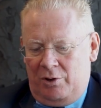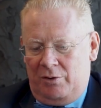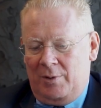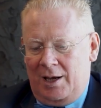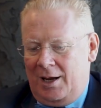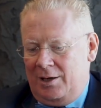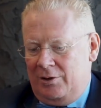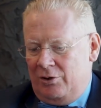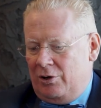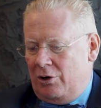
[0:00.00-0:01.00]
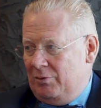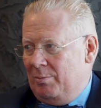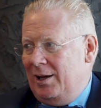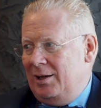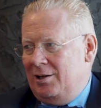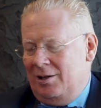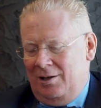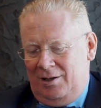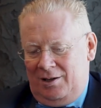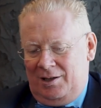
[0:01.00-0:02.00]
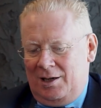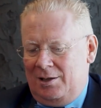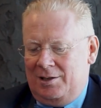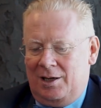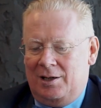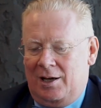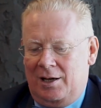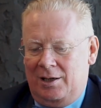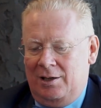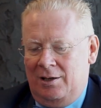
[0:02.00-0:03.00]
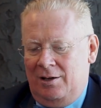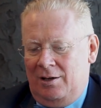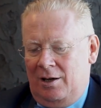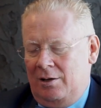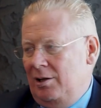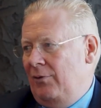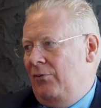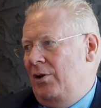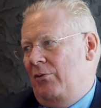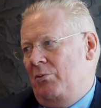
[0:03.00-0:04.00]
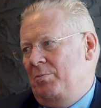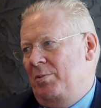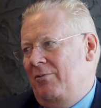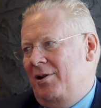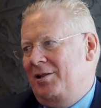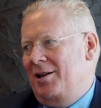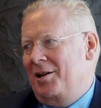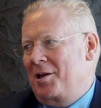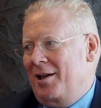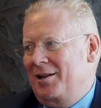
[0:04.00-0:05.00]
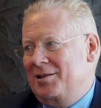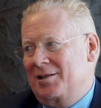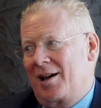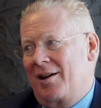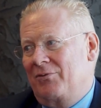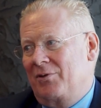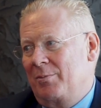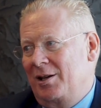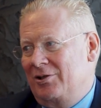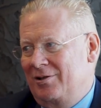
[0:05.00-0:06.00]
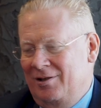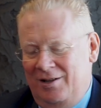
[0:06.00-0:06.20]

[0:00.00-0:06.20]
burn my hand on a hot plate, the cells are dying, and even if I would be very young, I get scar formation.